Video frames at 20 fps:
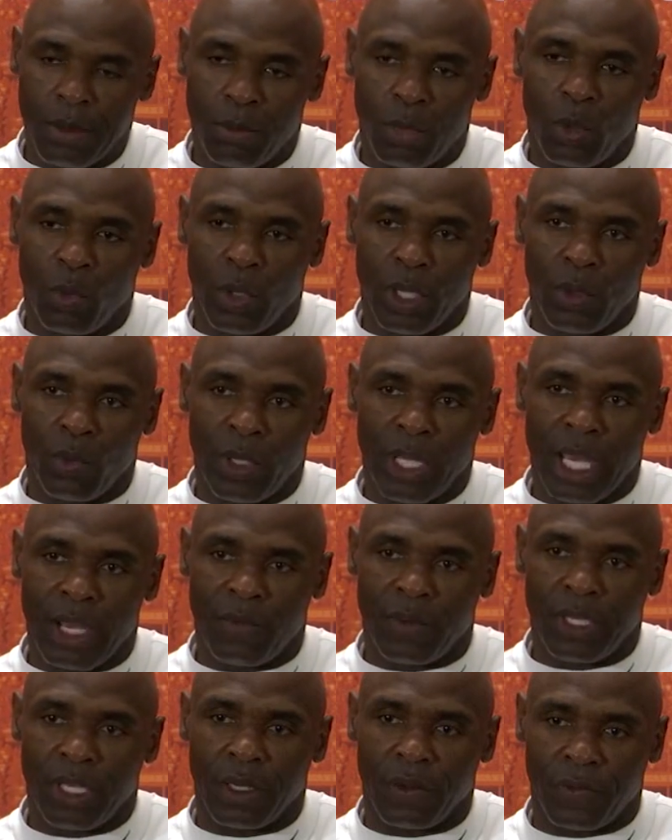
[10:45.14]
but we, we
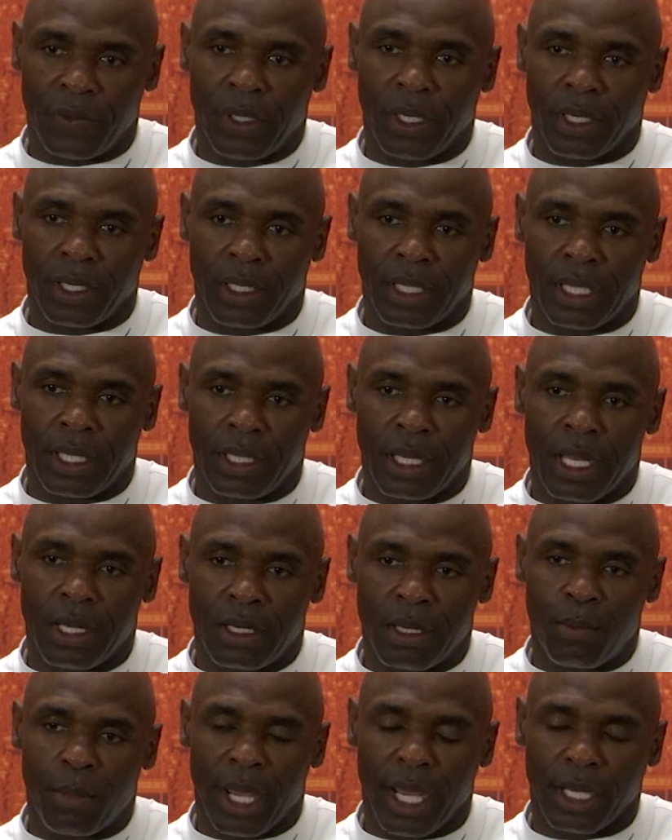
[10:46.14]
have enough there at, at
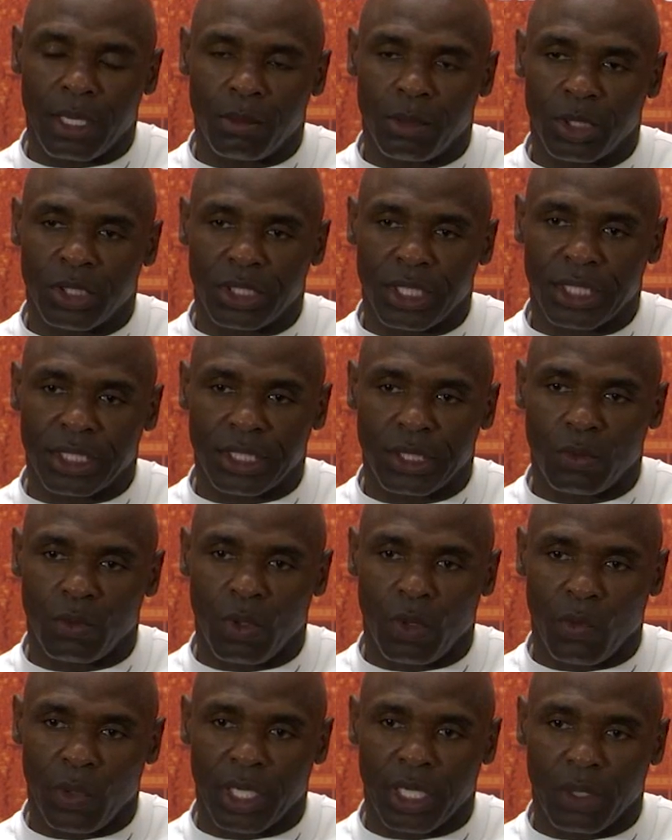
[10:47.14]
the backer position
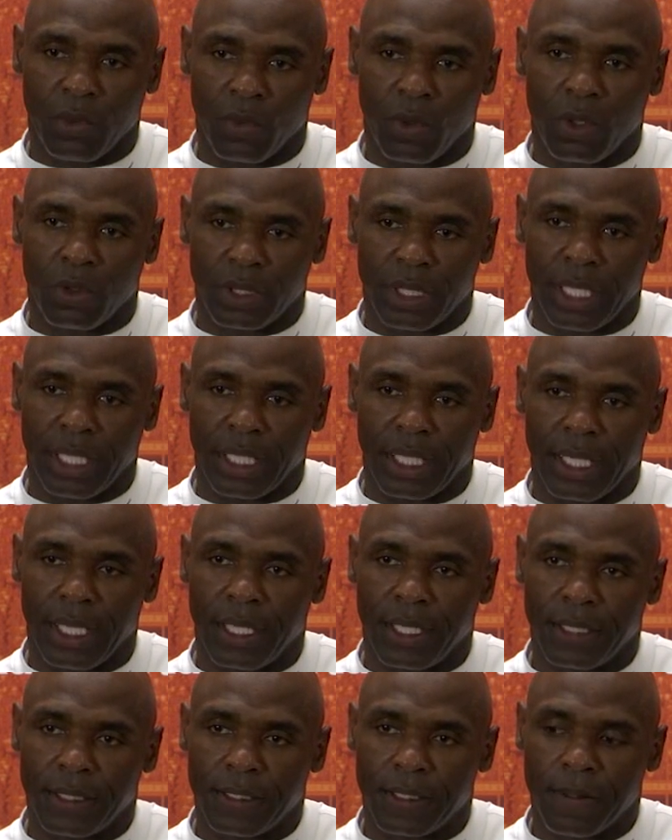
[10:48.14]
where we can rotate
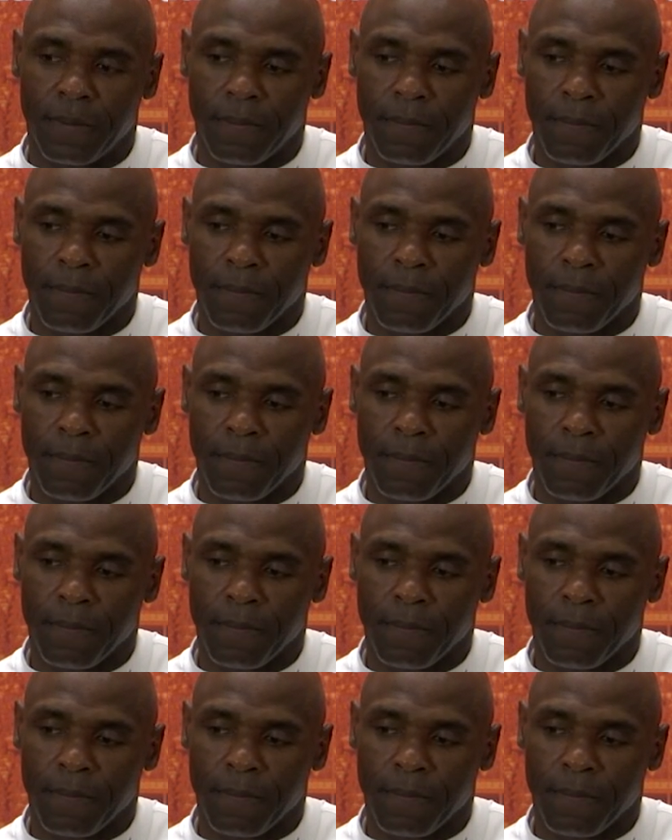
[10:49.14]
guys